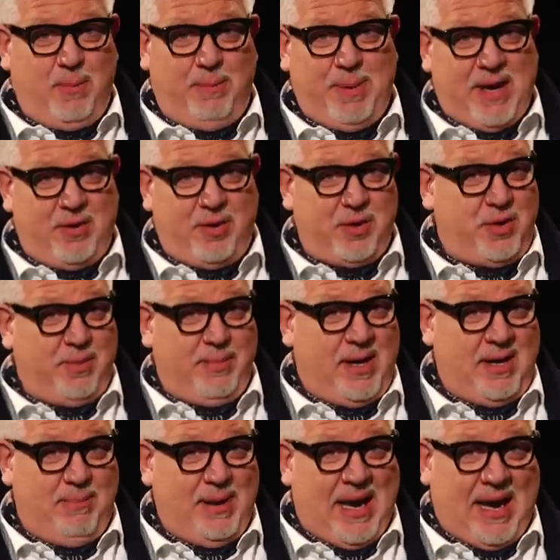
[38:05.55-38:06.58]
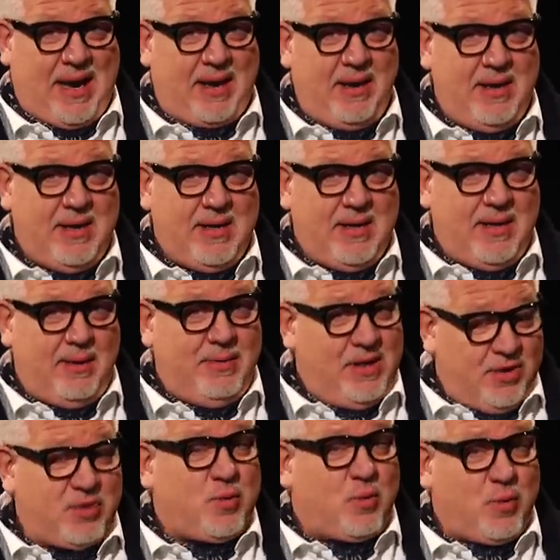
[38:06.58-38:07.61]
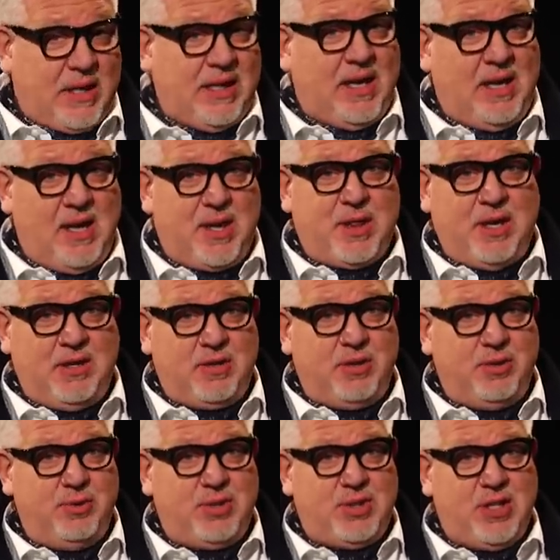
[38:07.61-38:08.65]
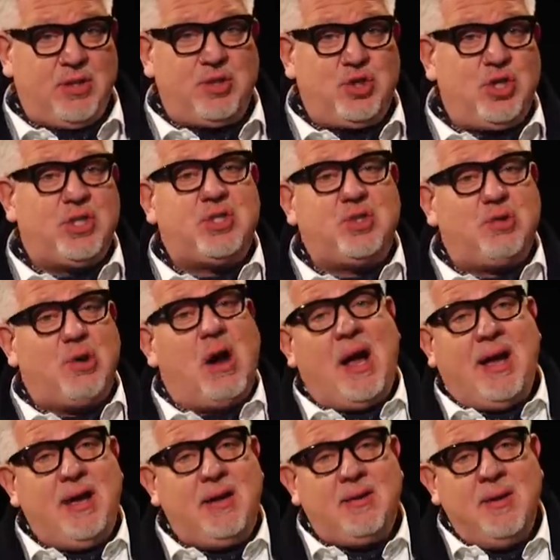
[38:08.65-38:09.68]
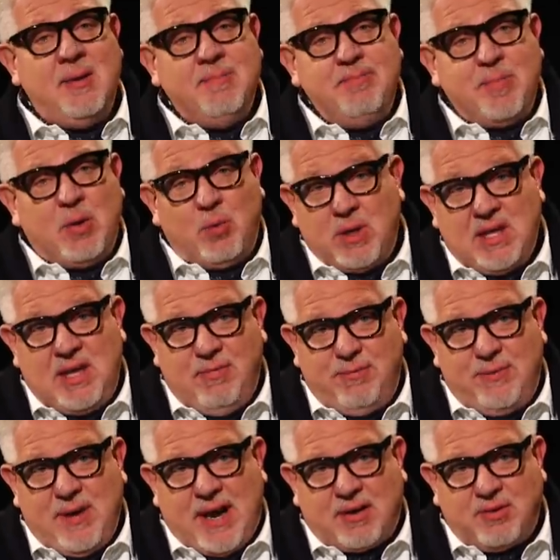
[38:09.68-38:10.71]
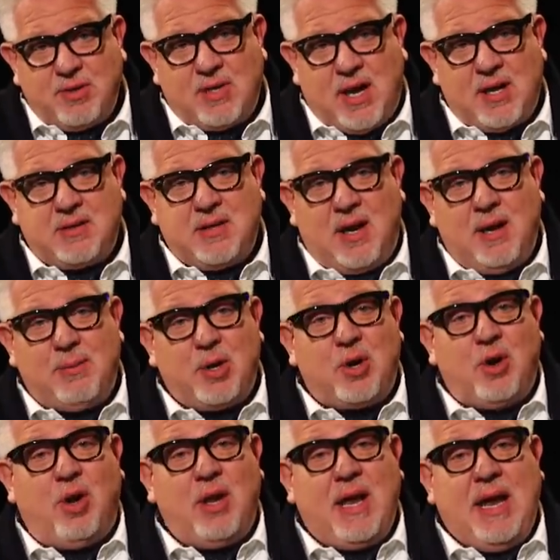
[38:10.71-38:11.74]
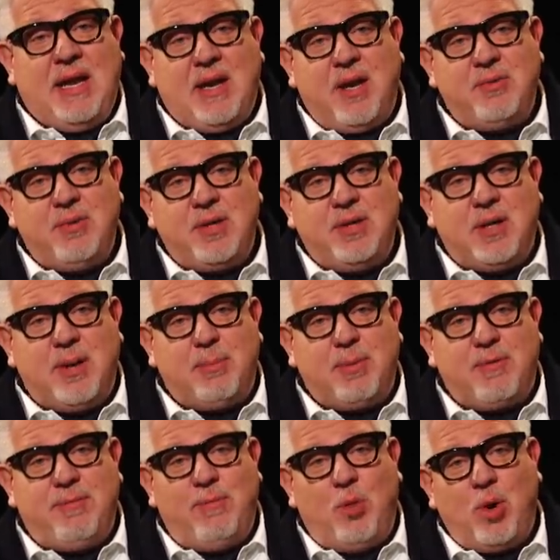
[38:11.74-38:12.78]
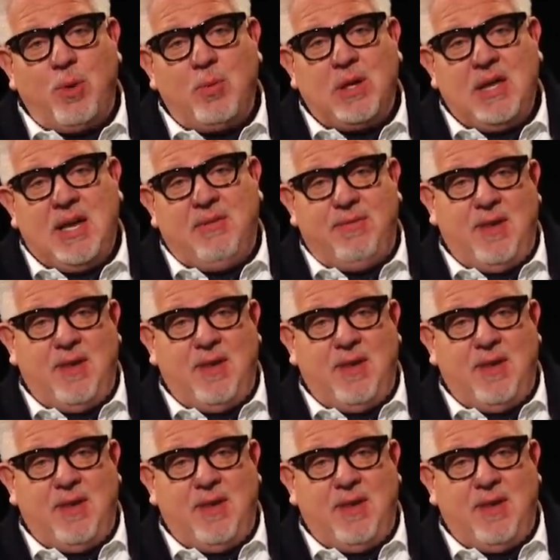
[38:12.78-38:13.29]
better or your money back. I mean, there's really nothing to lose here. Just try it. ReliefFactor.com or call 800-4-RELIEF.